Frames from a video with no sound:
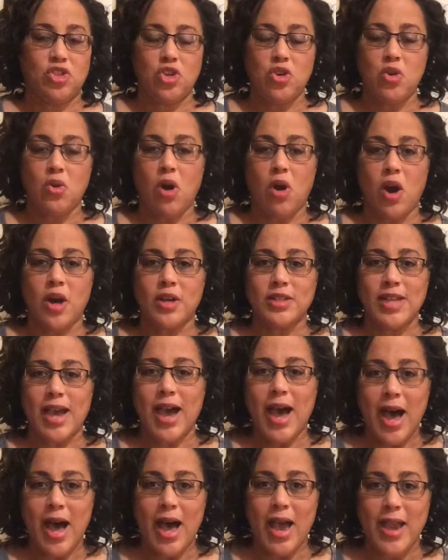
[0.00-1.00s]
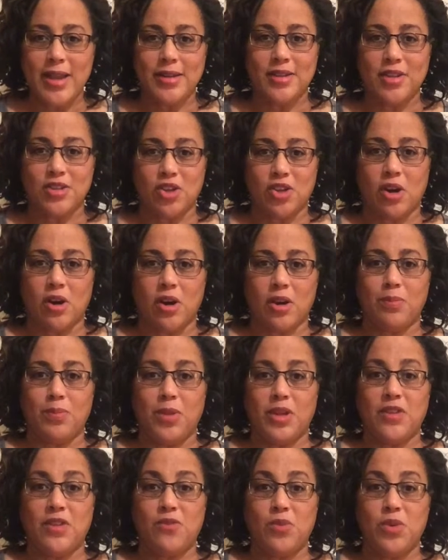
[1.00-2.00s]
too hard to hide in the dark,
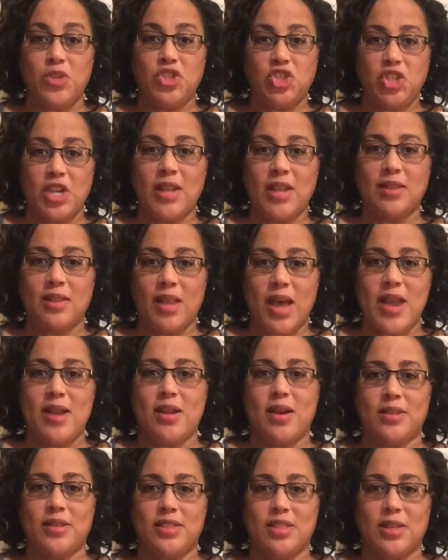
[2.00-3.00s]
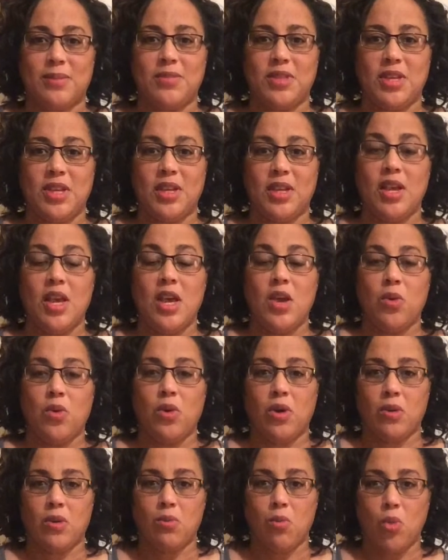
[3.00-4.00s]
but if we shed light on something,
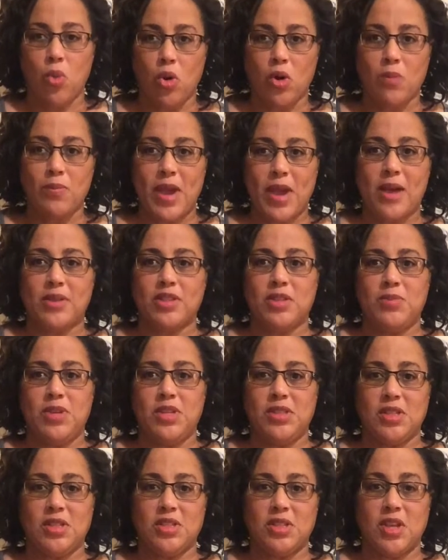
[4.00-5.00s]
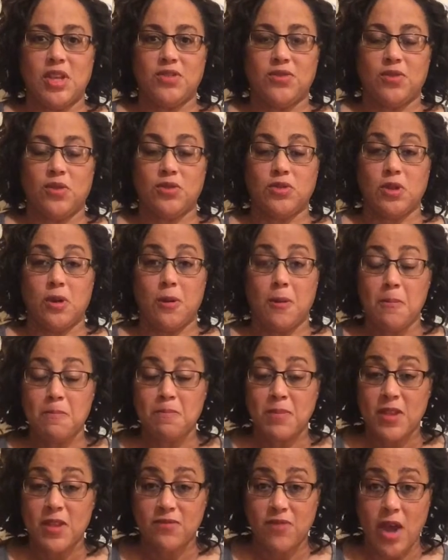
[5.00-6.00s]
we're more bound to be successful. So
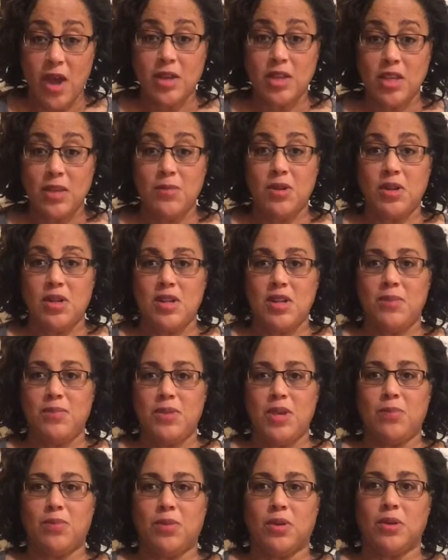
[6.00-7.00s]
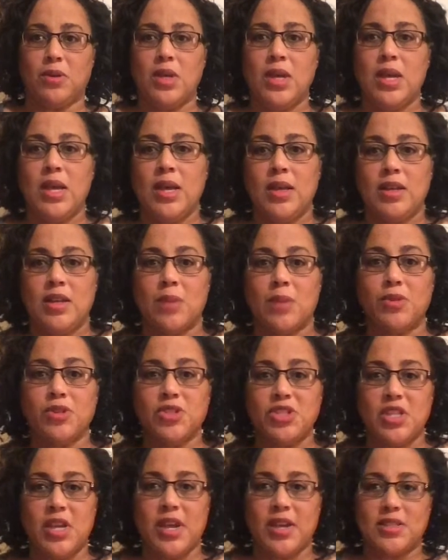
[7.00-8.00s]
find a community of people. Number
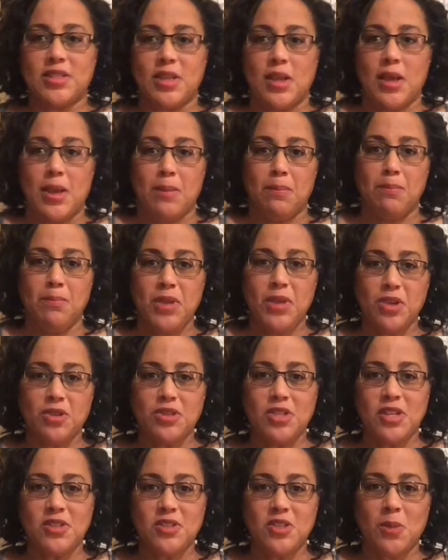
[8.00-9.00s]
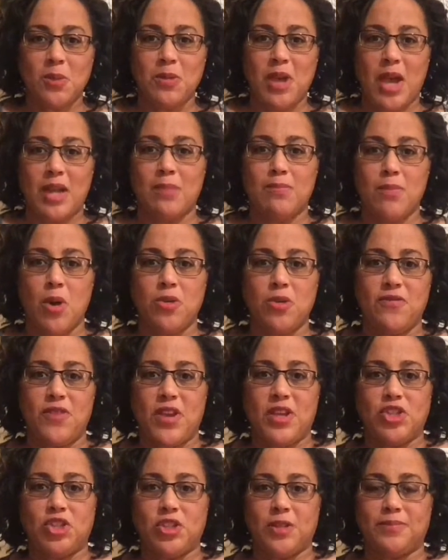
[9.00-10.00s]
6, build in some kind of
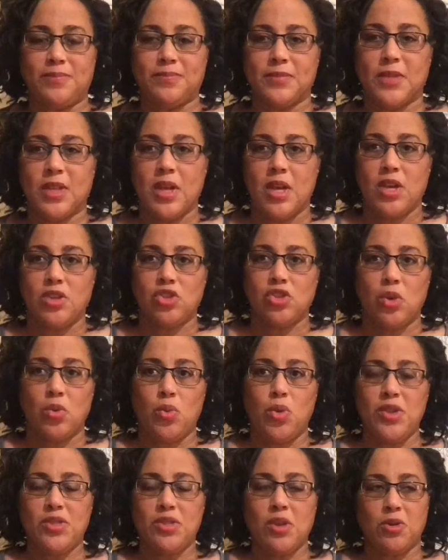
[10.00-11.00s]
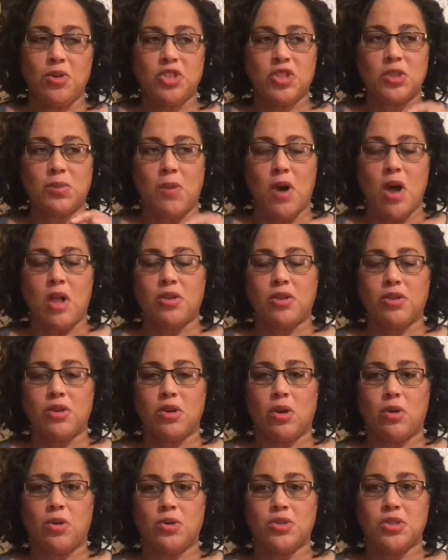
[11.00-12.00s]
motivation. So with those smaller
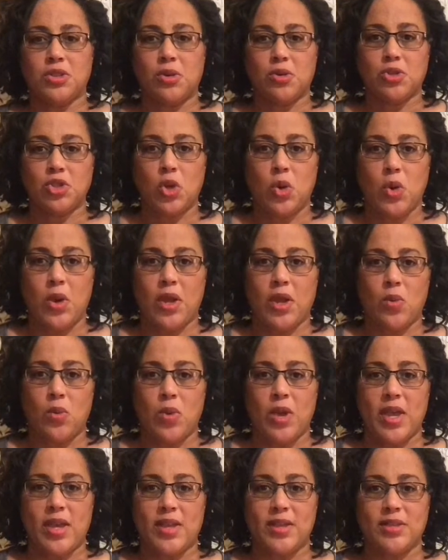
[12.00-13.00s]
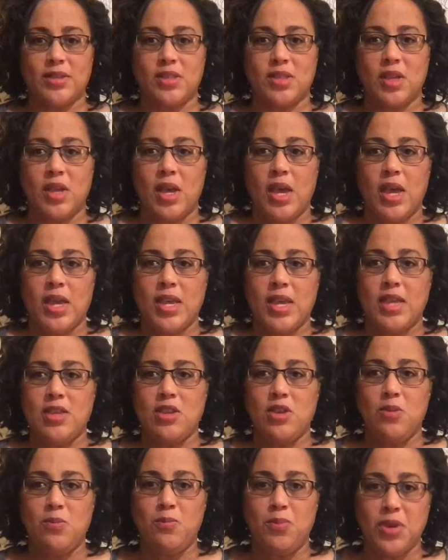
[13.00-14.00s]
goals and those quick wins,
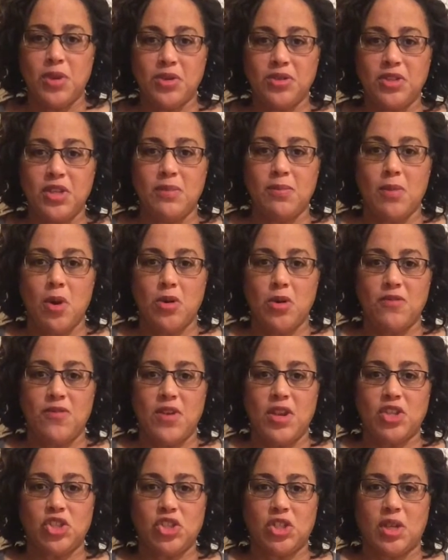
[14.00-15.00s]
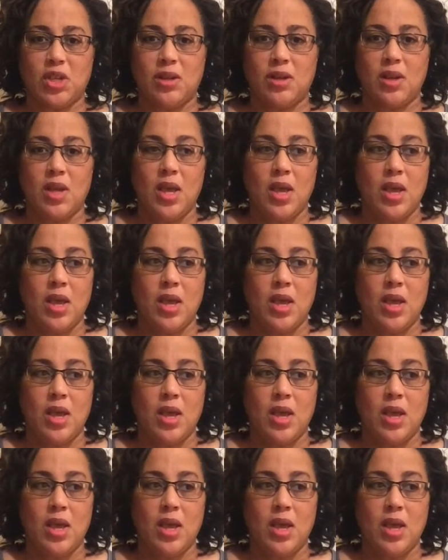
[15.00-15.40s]
can you build in motivation?